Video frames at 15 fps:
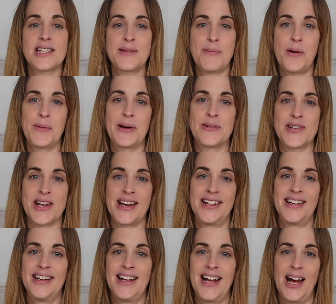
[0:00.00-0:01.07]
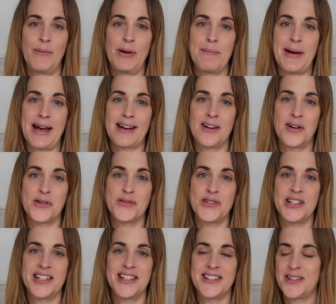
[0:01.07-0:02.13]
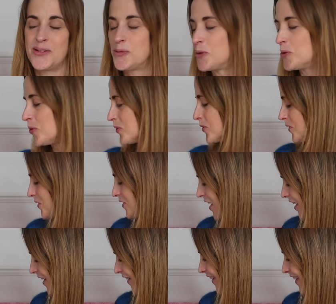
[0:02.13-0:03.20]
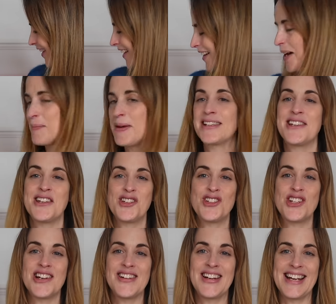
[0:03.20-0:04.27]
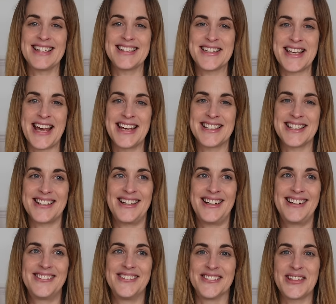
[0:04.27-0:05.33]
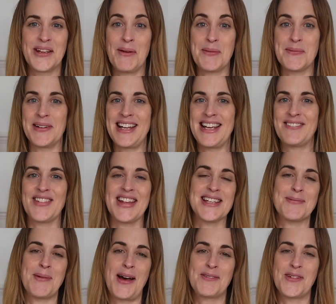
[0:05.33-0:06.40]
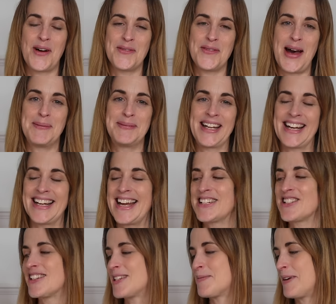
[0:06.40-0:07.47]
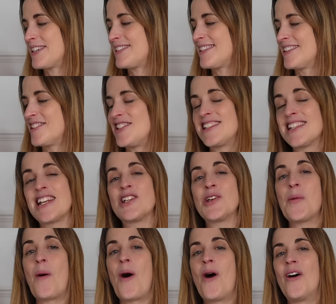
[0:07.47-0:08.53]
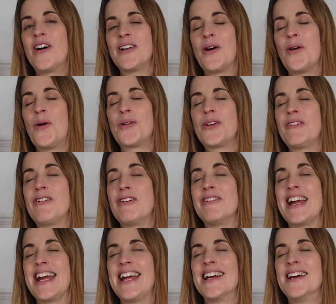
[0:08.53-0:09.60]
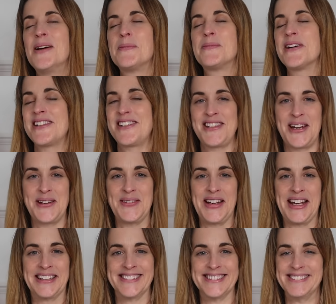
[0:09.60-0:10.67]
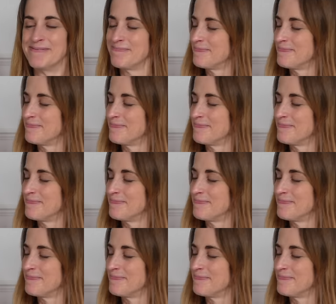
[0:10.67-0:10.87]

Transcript: a spot welder, and went back after the war. So I messaged Julie and said, oh, you won't believe this, but I've got a family connection to Preston. She said, you are an honorary Prestonian.